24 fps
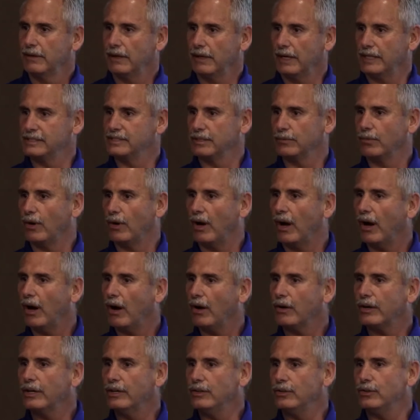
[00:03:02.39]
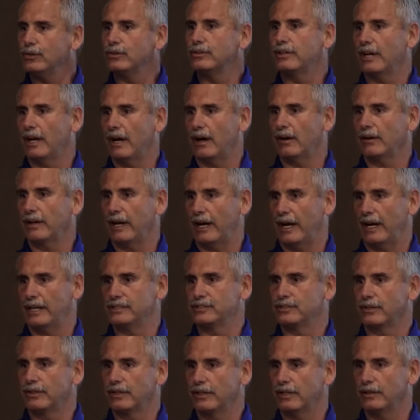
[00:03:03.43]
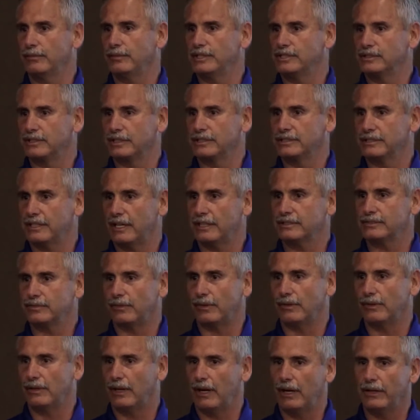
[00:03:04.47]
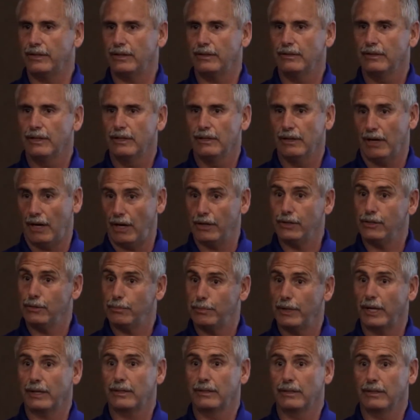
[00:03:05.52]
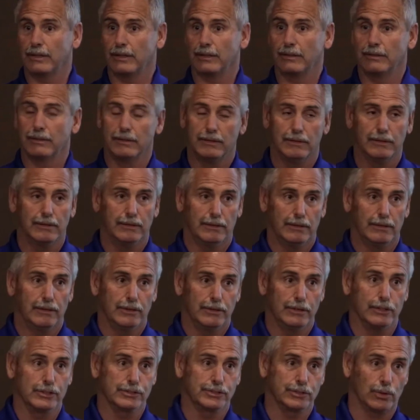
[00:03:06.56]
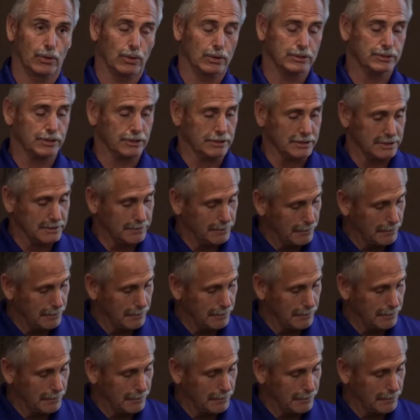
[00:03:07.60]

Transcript: And I said, well, how can you tell guys that are going to be successful? How do you pick your soldiers?